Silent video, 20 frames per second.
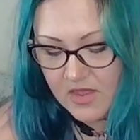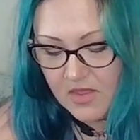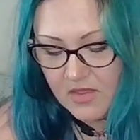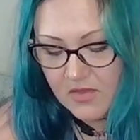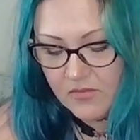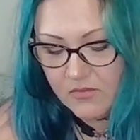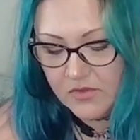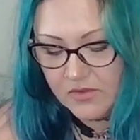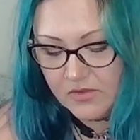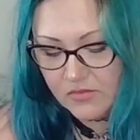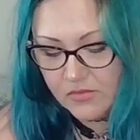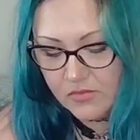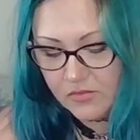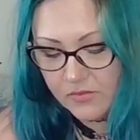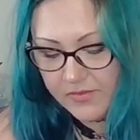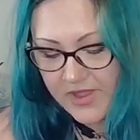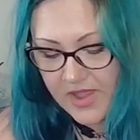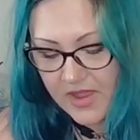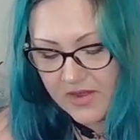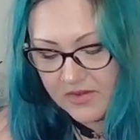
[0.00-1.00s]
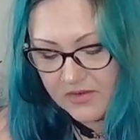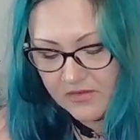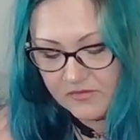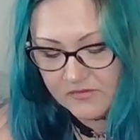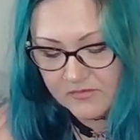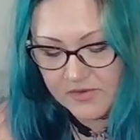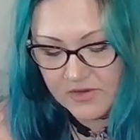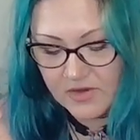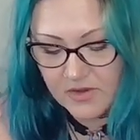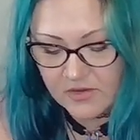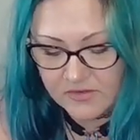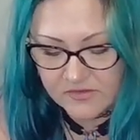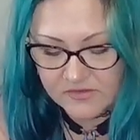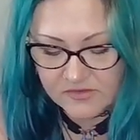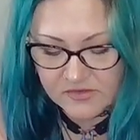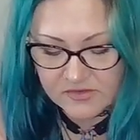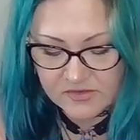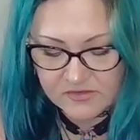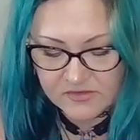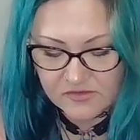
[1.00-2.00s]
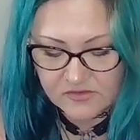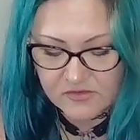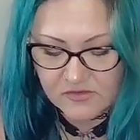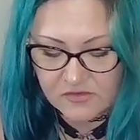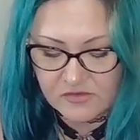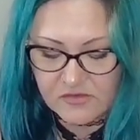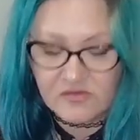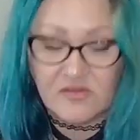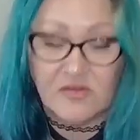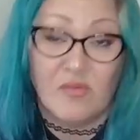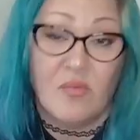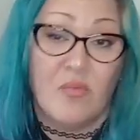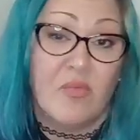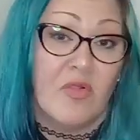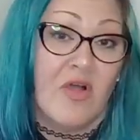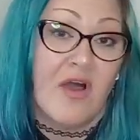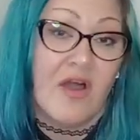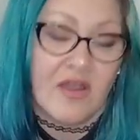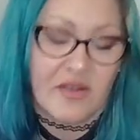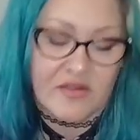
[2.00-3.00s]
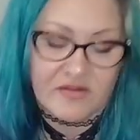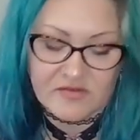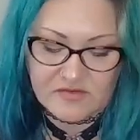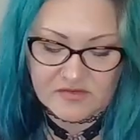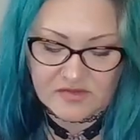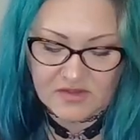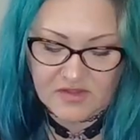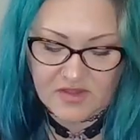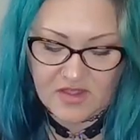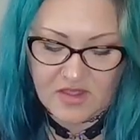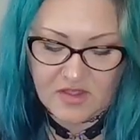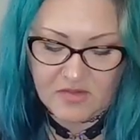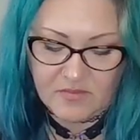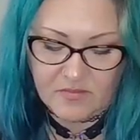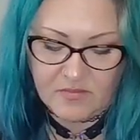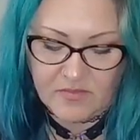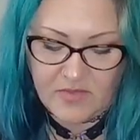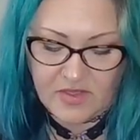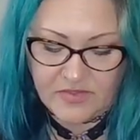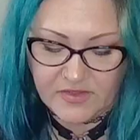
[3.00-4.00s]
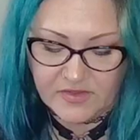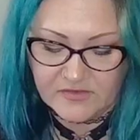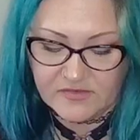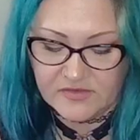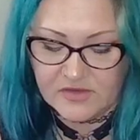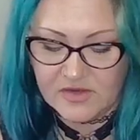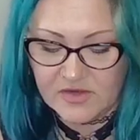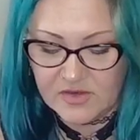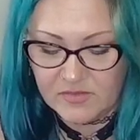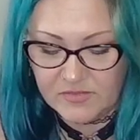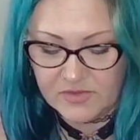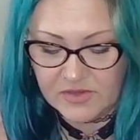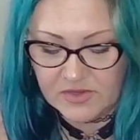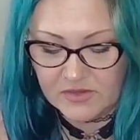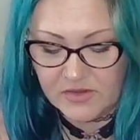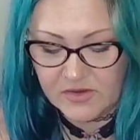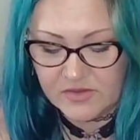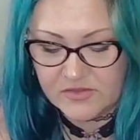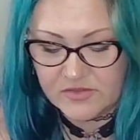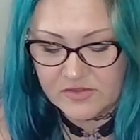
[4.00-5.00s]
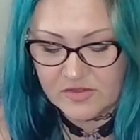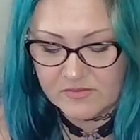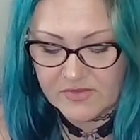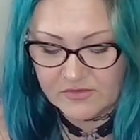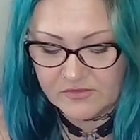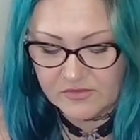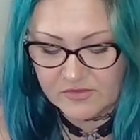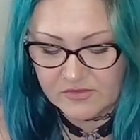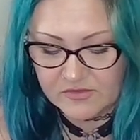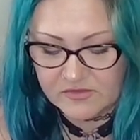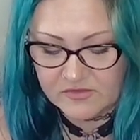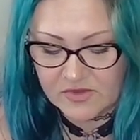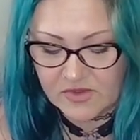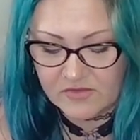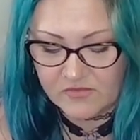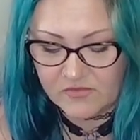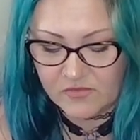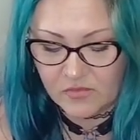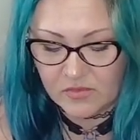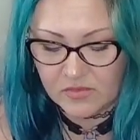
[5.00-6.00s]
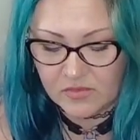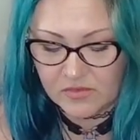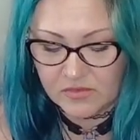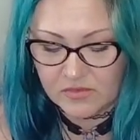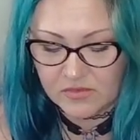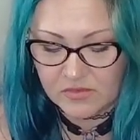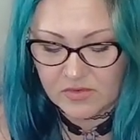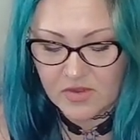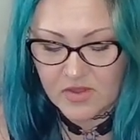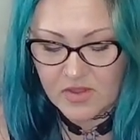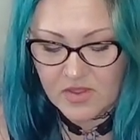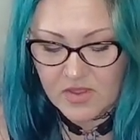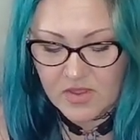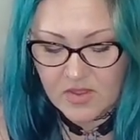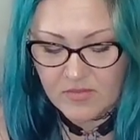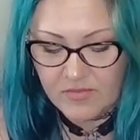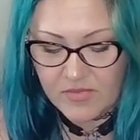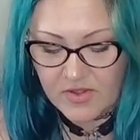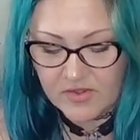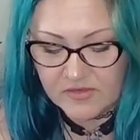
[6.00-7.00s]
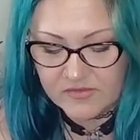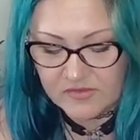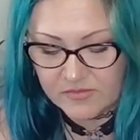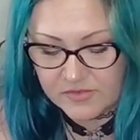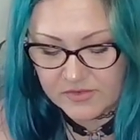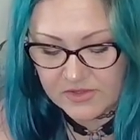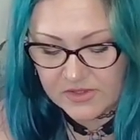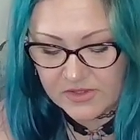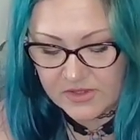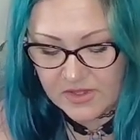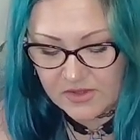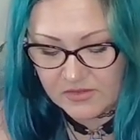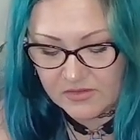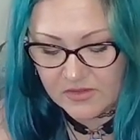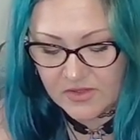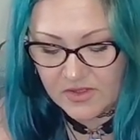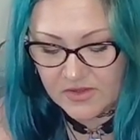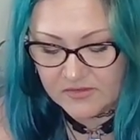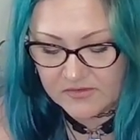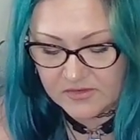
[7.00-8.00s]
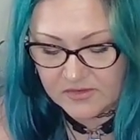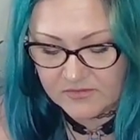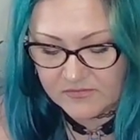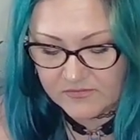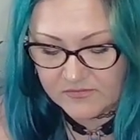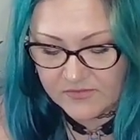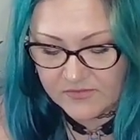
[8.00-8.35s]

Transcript: really cool patterns. But honestly, since you're using blocks, I think it's going to end up being a lot of geometric stuff, or possibly a lot of